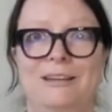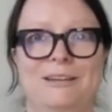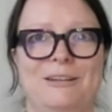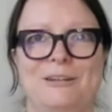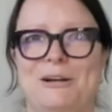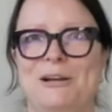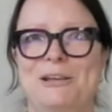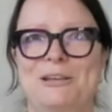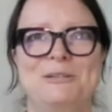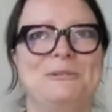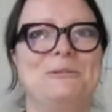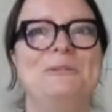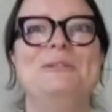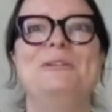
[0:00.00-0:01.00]
you know,
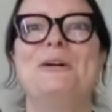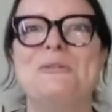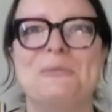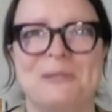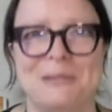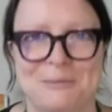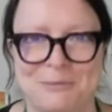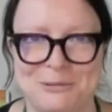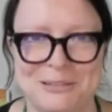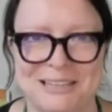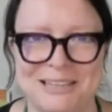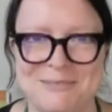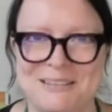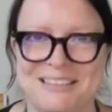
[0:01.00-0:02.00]
you all know what I'm
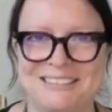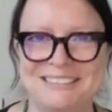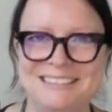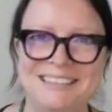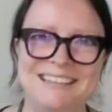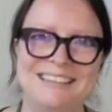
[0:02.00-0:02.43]
talking about,